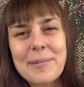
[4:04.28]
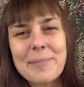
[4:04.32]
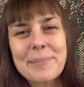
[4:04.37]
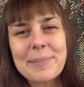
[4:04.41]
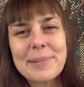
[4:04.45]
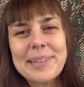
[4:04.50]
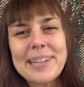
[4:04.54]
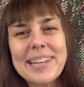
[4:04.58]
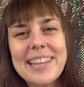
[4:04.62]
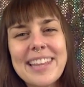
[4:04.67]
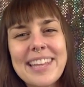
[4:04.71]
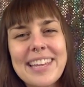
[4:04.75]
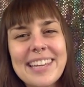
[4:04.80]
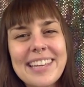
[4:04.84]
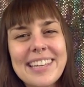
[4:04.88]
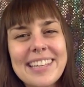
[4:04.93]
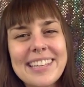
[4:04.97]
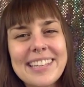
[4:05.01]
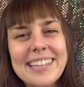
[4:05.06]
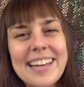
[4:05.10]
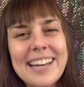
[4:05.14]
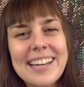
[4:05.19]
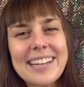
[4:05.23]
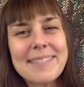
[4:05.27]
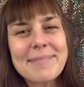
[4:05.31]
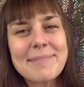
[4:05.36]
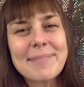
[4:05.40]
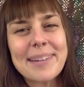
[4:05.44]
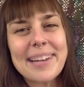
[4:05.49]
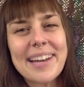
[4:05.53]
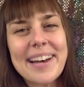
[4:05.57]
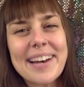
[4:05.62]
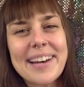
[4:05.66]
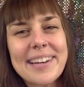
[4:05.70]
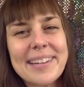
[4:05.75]
Breathing in, I am
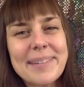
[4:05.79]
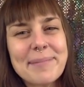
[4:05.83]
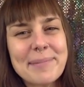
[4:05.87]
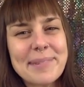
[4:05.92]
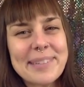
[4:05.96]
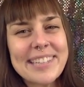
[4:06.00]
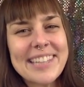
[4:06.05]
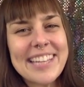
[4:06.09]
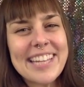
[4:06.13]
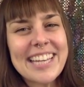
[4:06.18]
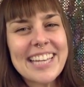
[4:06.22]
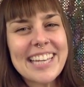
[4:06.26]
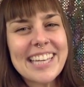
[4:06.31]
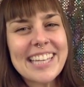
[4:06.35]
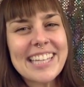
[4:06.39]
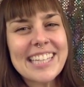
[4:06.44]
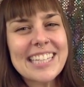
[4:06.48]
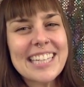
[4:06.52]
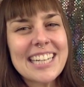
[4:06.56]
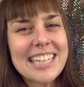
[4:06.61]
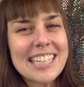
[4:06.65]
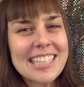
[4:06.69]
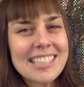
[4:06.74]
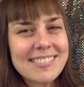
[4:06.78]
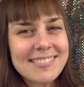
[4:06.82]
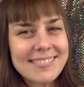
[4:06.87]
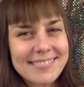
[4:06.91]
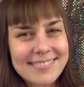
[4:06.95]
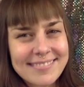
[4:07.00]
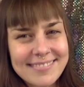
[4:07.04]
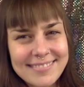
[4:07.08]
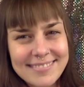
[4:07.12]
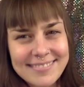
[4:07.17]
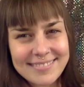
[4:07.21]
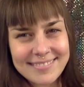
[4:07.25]
God breathing in.
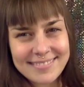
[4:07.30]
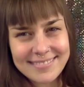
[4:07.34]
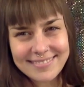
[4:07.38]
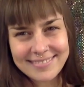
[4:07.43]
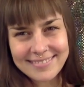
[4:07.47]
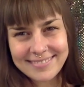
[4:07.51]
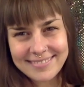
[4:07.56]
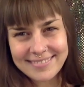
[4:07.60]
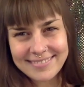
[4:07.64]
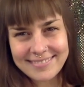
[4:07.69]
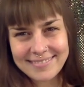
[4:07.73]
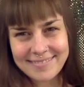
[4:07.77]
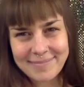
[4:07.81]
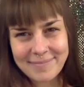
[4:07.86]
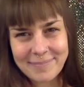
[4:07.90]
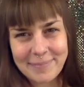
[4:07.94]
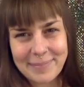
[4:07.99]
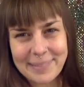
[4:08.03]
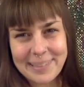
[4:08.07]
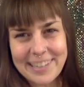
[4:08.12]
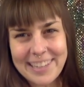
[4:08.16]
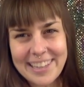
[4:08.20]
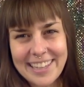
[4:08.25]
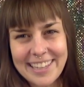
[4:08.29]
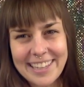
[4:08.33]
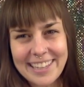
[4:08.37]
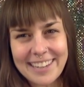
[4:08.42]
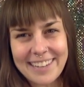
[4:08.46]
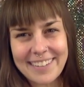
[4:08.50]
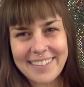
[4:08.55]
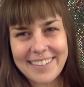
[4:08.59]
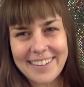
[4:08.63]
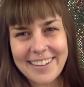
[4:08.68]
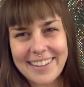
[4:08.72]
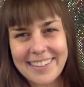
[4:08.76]
Breathing
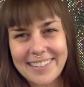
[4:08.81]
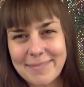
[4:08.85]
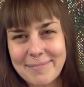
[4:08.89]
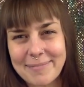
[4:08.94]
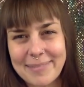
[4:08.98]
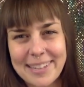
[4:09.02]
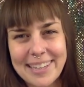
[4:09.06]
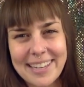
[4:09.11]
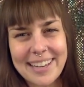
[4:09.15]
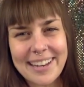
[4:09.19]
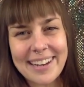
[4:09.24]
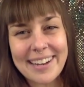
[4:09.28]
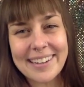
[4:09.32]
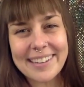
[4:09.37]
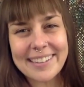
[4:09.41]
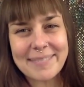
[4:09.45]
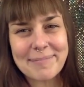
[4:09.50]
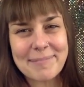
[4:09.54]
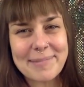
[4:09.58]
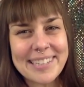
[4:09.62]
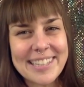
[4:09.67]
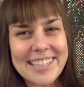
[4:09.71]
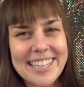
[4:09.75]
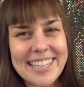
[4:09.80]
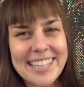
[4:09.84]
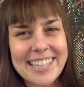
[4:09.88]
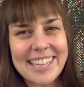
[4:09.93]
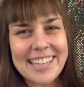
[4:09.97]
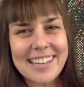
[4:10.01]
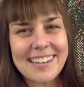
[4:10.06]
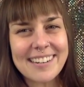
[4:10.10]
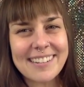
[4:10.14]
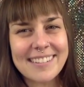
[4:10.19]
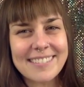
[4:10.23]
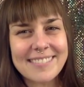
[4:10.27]
out, I am God breathing
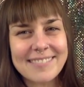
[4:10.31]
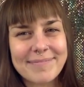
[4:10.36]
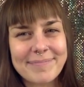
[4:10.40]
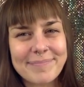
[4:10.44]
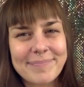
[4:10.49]
out.